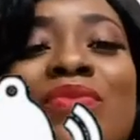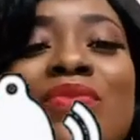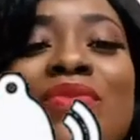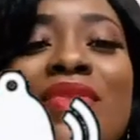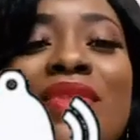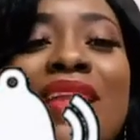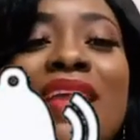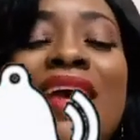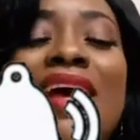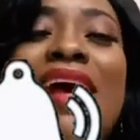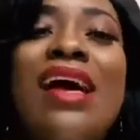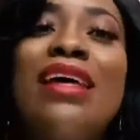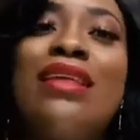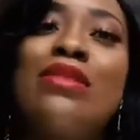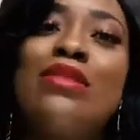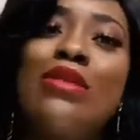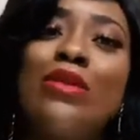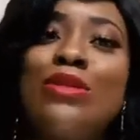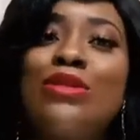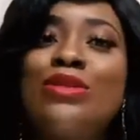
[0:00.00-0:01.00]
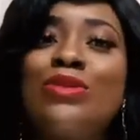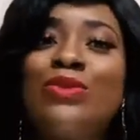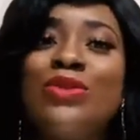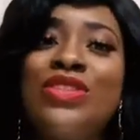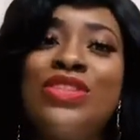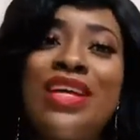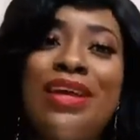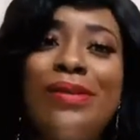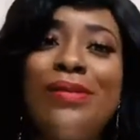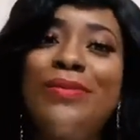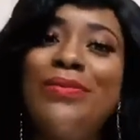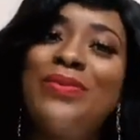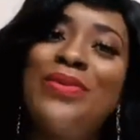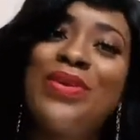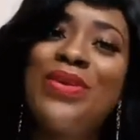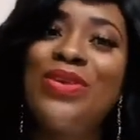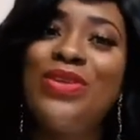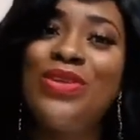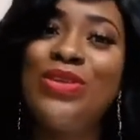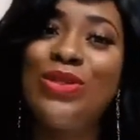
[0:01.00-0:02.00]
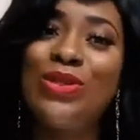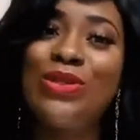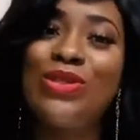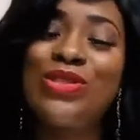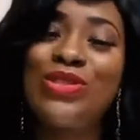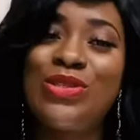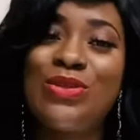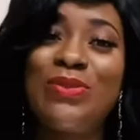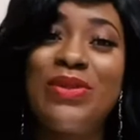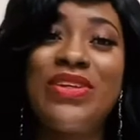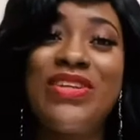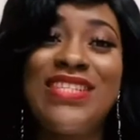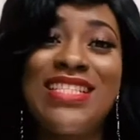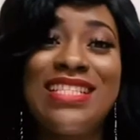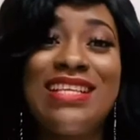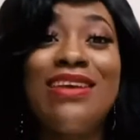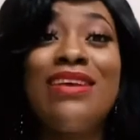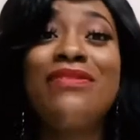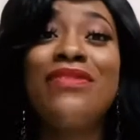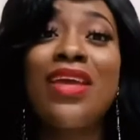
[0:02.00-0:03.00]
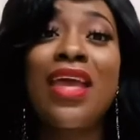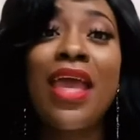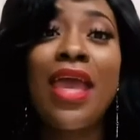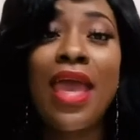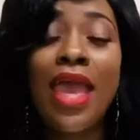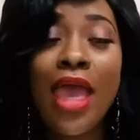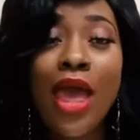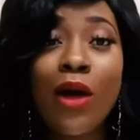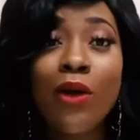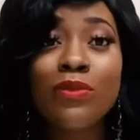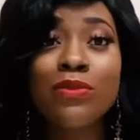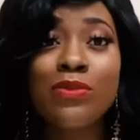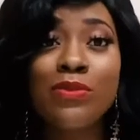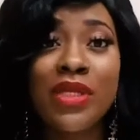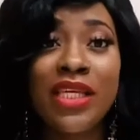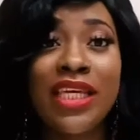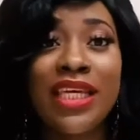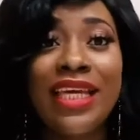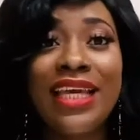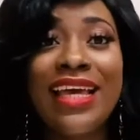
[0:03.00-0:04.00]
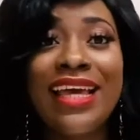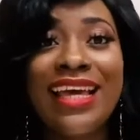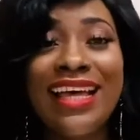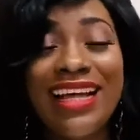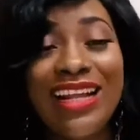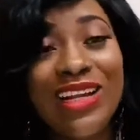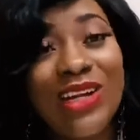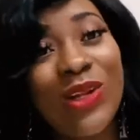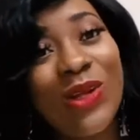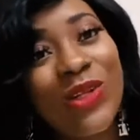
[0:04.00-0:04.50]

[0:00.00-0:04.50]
I thought would help you too, because they've helped me a lot.